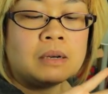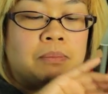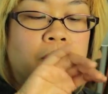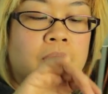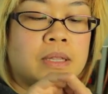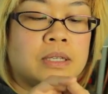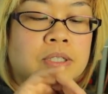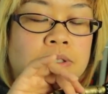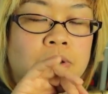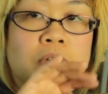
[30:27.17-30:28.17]
But
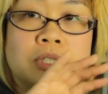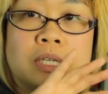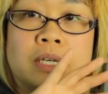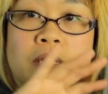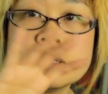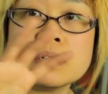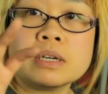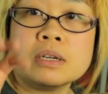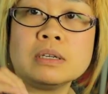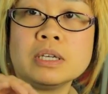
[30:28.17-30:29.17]
this torch can
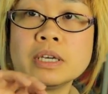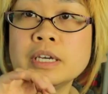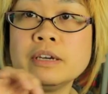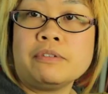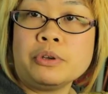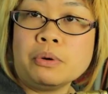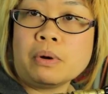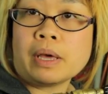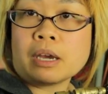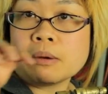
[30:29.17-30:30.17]
give you
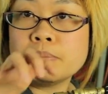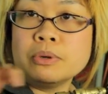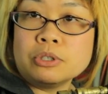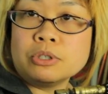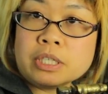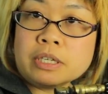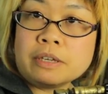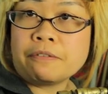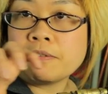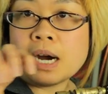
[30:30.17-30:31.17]
like a pushy
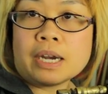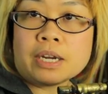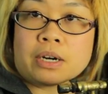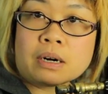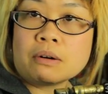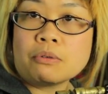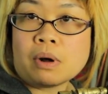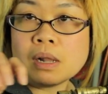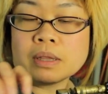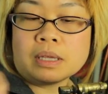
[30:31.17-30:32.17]
fire,
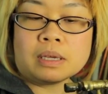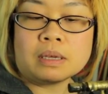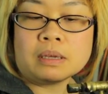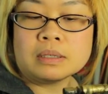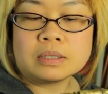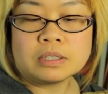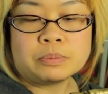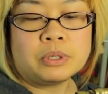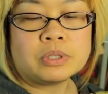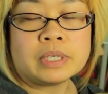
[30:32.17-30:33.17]
while this
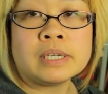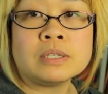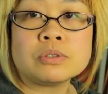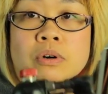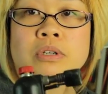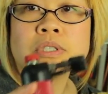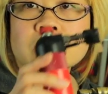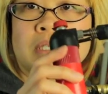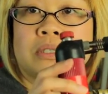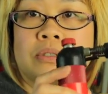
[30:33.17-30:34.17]
butane torch
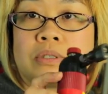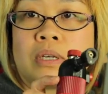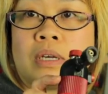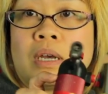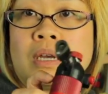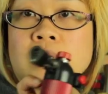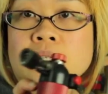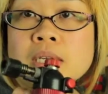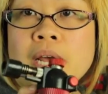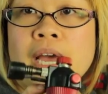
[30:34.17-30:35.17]

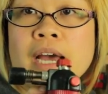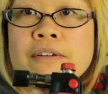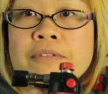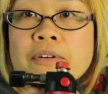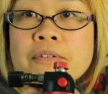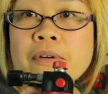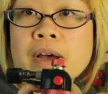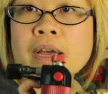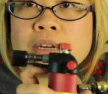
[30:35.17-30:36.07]
doesn't have a fire